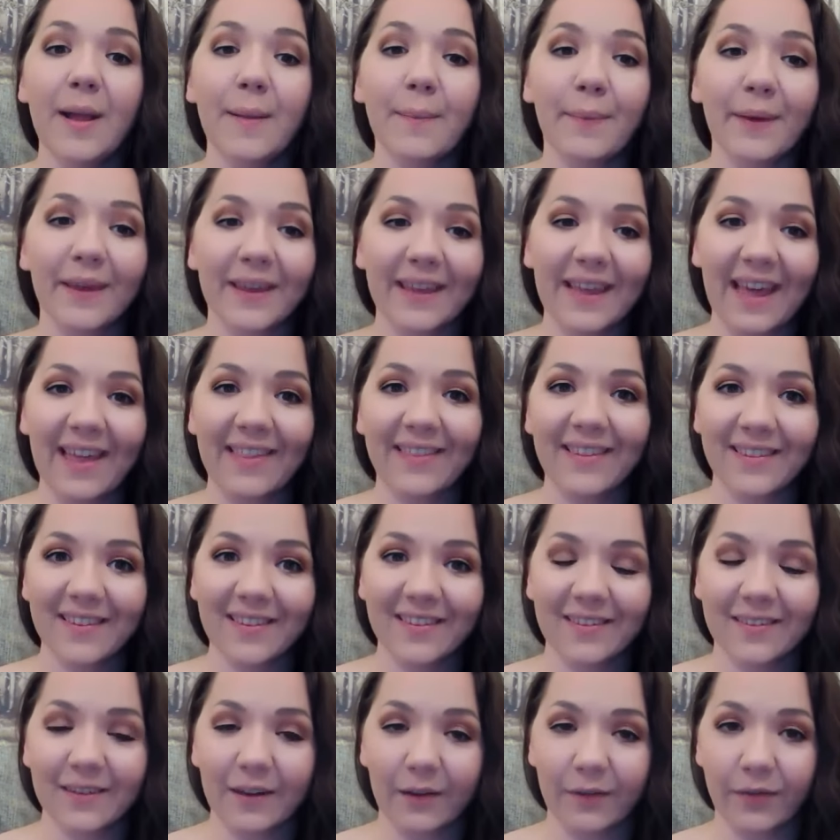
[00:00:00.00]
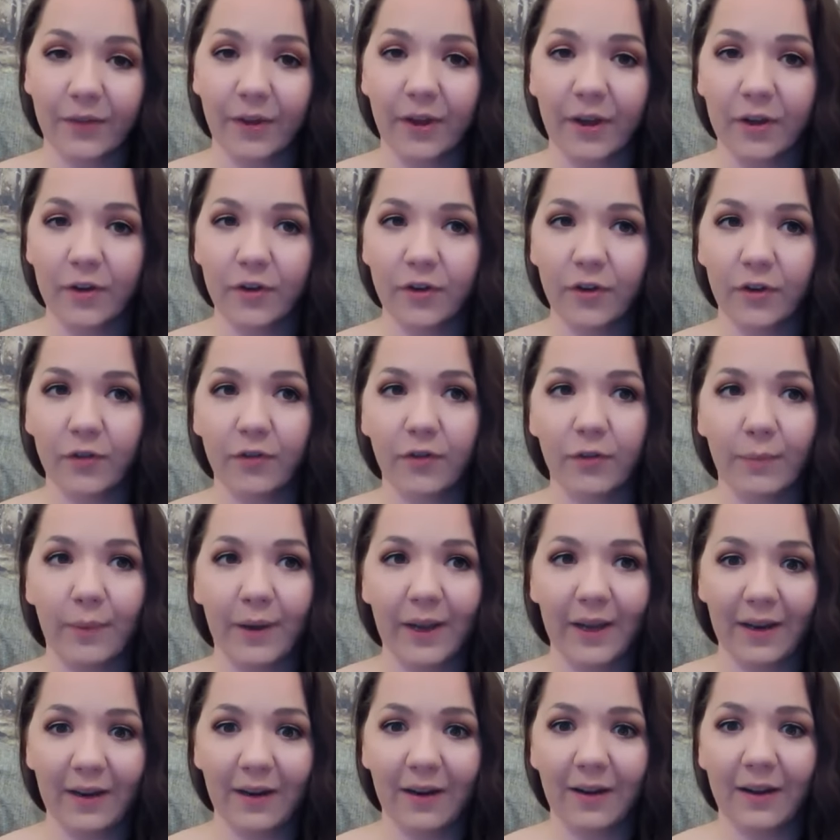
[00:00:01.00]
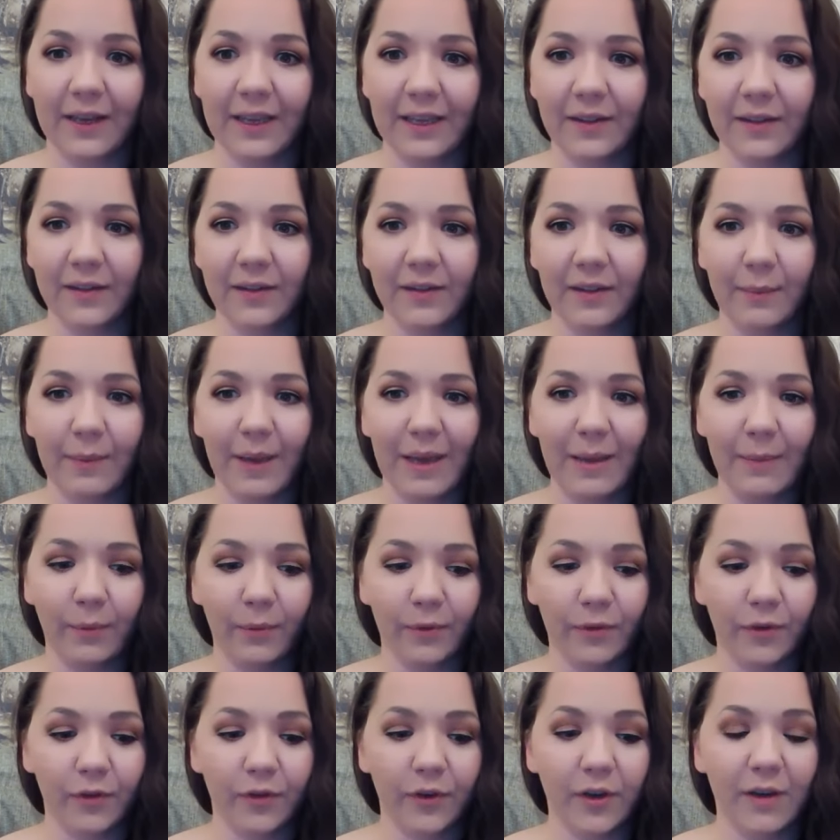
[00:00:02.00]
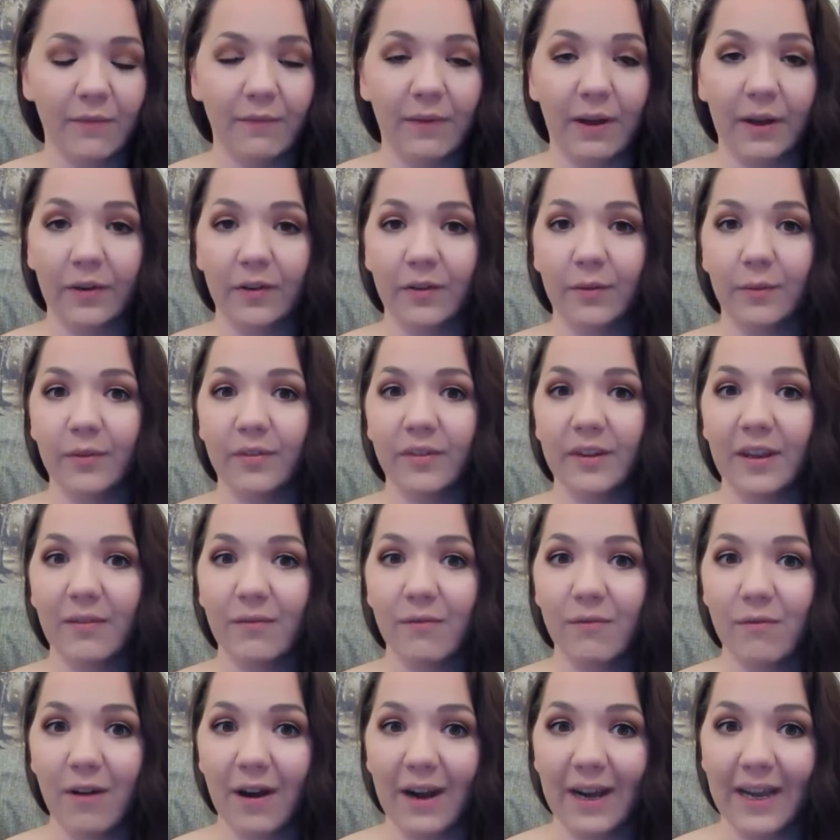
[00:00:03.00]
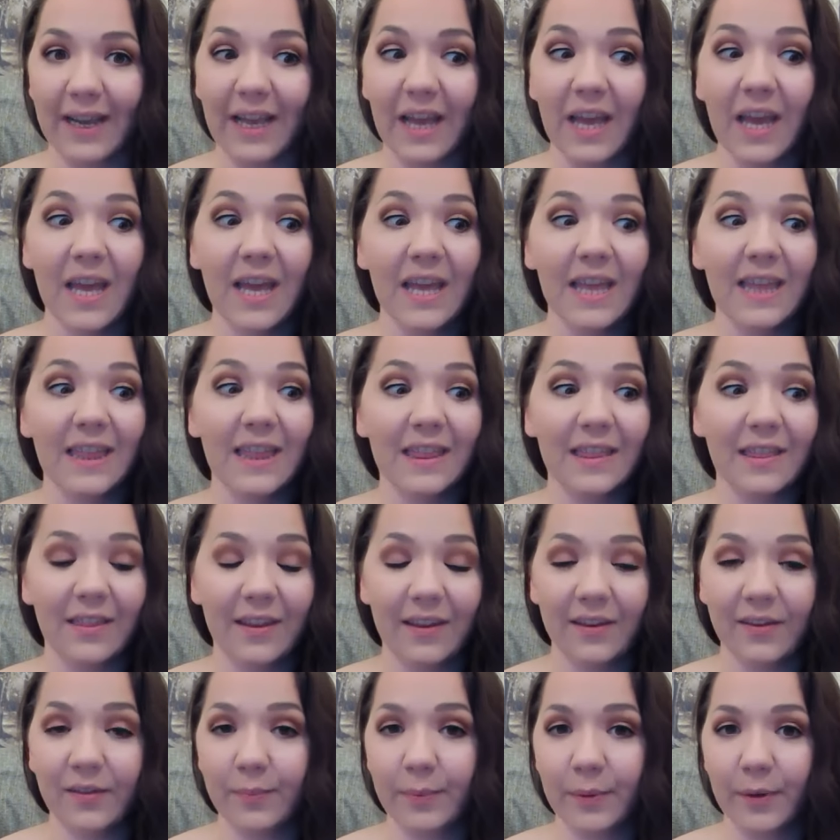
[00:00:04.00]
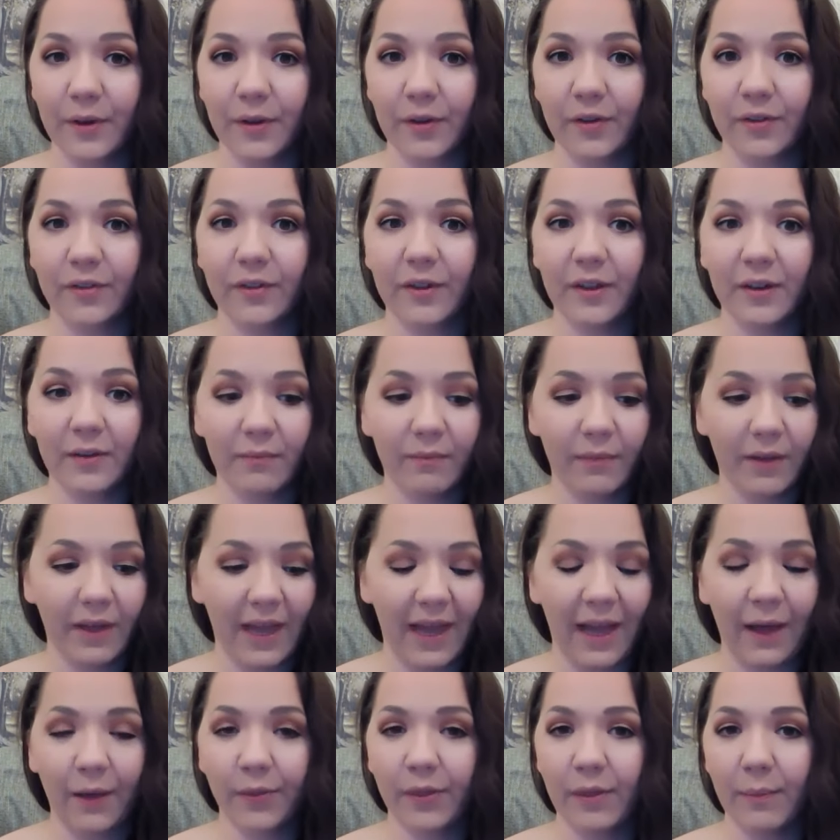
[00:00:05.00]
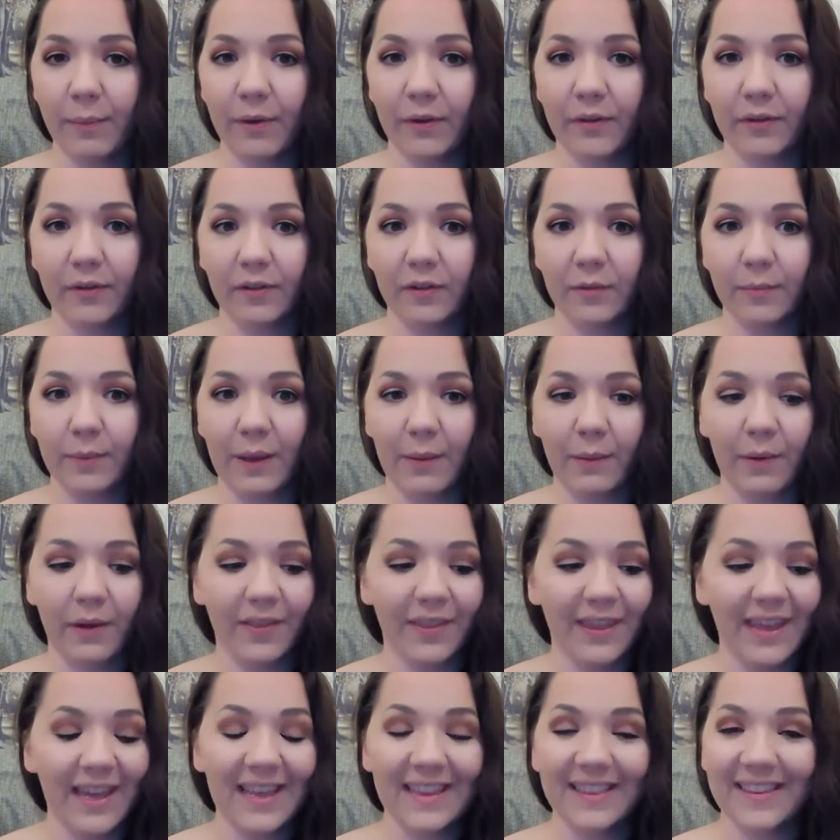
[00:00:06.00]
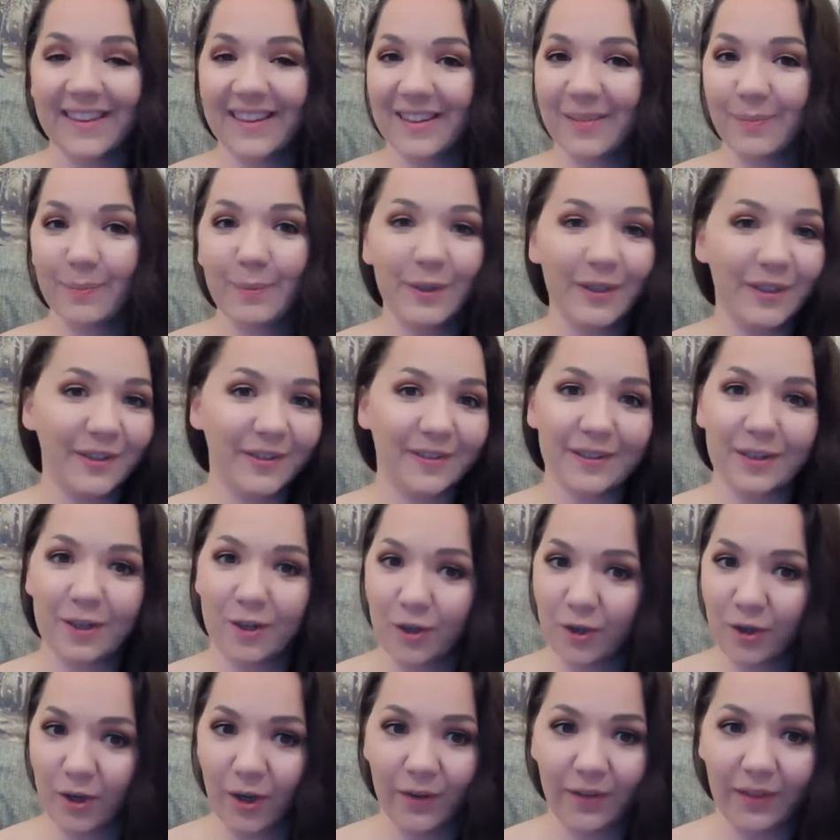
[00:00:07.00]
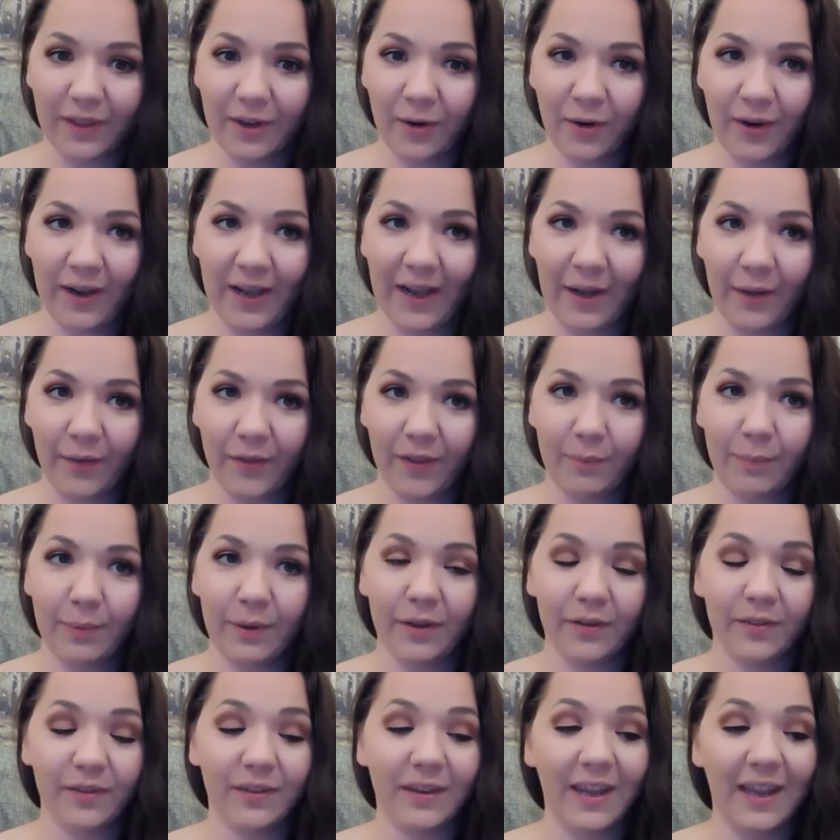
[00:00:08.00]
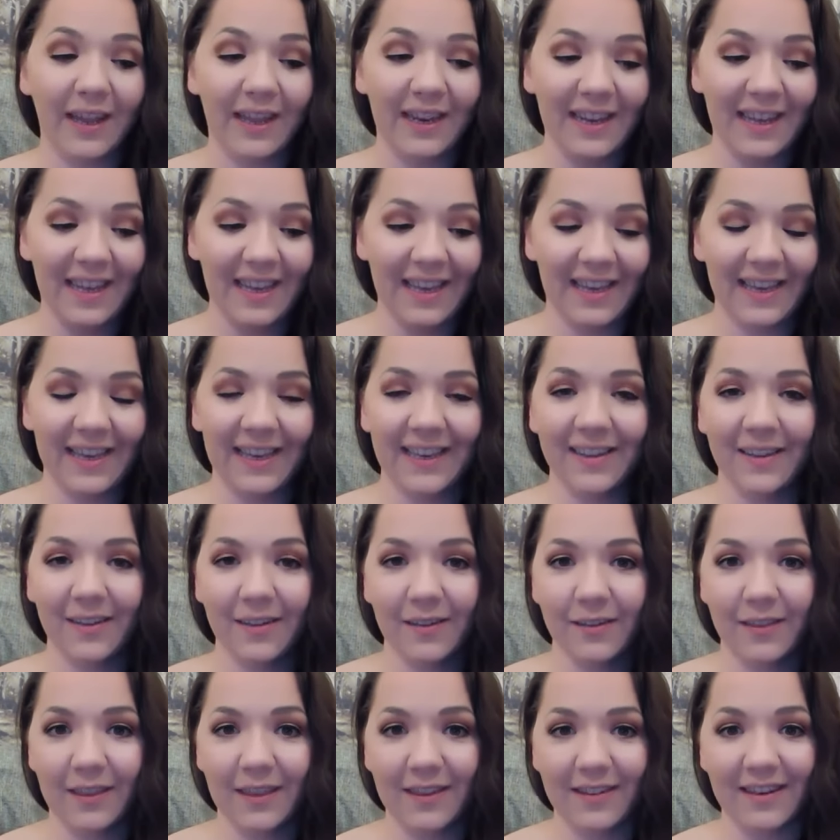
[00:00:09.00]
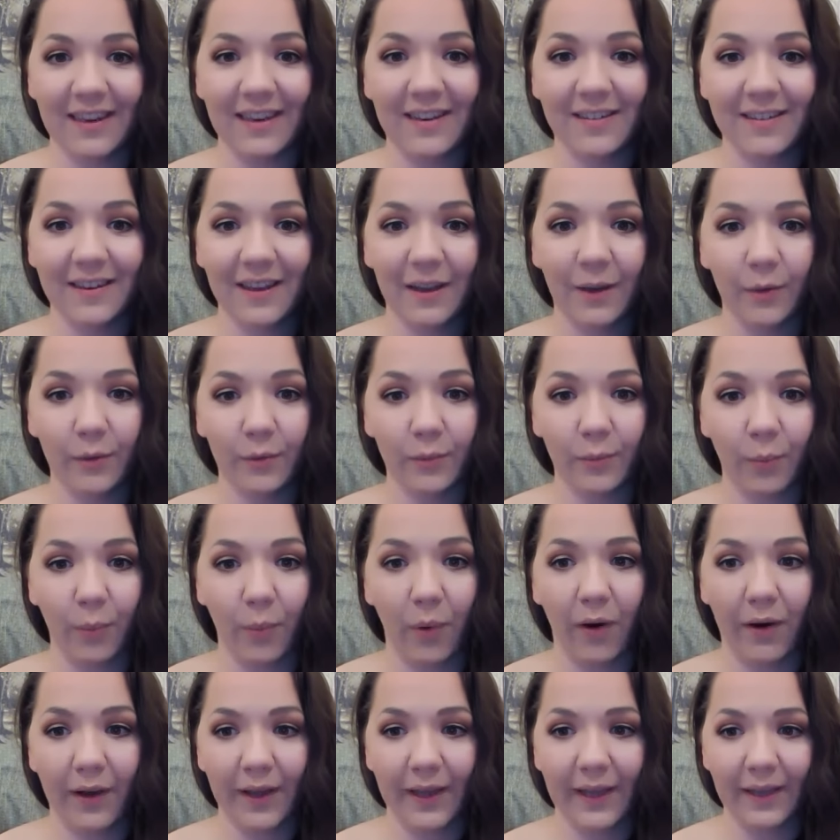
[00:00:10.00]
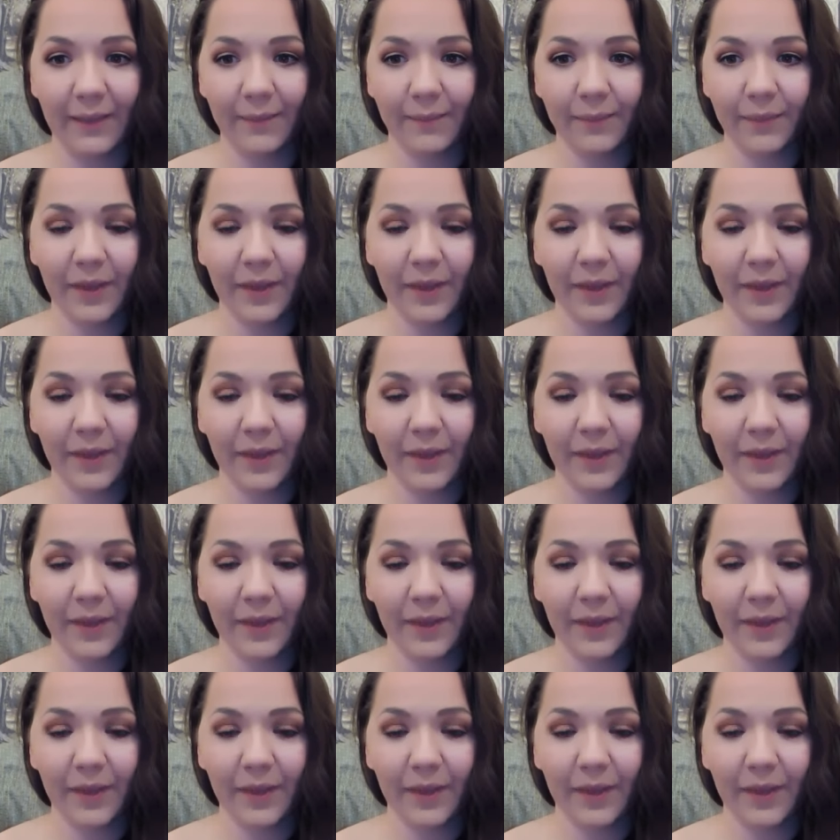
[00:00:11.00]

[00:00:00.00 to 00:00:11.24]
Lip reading: But again, this is stuff that I do for my clients. I'm able to turn around to them and say, right, this person, healthy person to be with, this person, no, they're not a healthy person, and here's the details why.